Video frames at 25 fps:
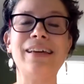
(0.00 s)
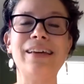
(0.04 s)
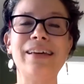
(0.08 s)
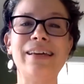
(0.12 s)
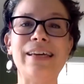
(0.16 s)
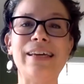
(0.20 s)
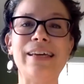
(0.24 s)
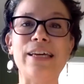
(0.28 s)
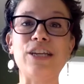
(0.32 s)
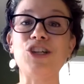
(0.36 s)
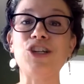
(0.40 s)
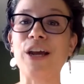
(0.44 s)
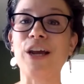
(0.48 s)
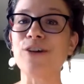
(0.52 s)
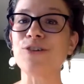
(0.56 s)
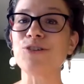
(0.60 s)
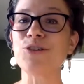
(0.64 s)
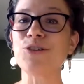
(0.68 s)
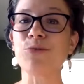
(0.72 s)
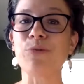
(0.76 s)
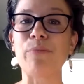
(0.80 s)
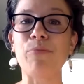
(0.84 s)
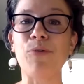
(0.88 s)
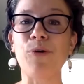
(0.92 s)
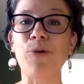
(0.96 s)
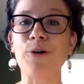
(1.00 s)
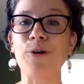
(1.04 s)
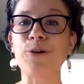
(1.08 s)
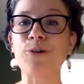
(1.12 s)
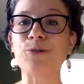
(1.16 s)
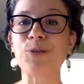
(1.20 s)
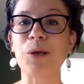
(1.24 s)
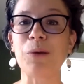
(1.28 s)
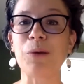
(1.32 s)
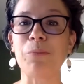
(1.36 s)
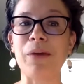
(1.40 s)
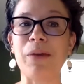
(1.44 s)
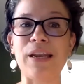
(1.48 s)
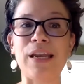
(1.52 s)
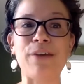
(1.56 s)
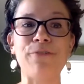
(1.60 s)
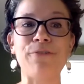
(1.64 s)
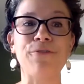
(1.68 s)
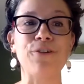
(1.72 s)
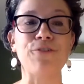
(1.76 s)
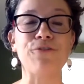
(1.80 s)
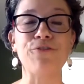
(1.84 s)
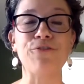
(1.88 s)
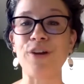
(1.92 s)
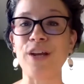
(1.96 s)
He chairs the Reporters Committee
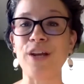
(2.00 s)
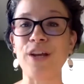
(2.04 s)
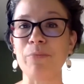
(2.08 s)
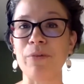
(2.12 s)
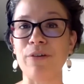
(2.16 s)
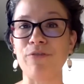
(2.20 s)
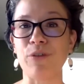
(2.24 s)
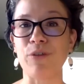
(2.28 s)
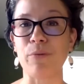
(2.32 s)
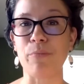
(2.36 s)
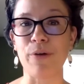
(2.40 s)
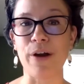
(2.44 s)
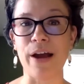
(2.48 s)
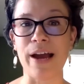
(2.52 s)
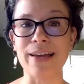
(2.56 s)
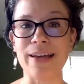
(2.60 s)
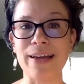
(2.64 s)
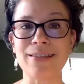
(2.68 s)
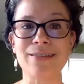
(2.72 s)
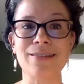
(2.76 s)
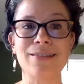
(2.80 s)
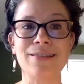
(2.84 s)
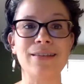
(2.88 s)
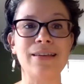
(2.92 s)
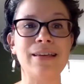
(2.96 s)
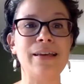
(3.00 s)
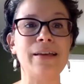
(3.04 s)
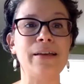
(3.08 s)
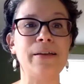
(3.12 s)
for Freedom of the Press,